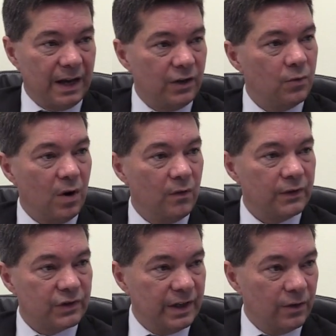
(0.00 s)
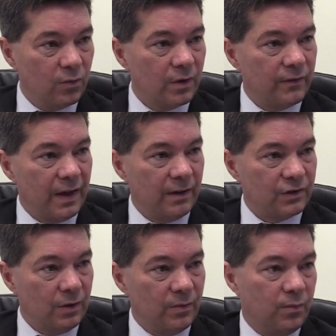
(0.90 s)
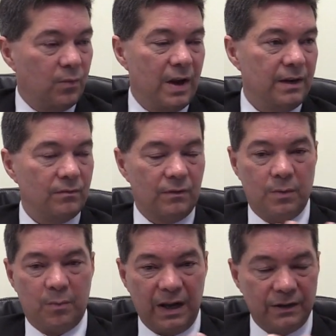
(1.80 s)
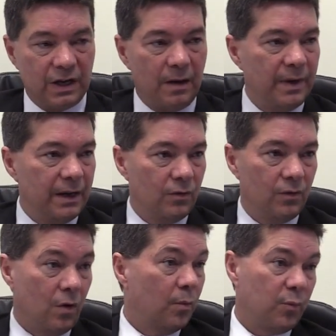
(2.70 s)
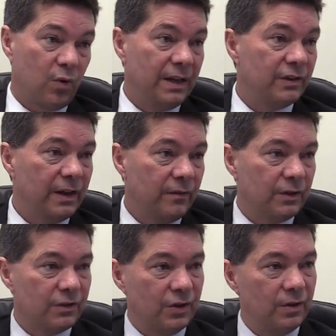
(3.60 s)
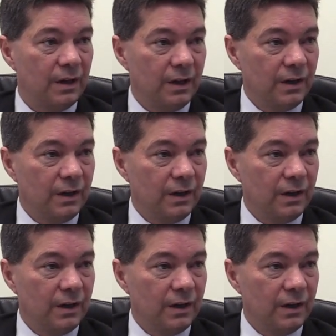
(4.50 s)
You oversee all of that, so when complaints come in or praise even to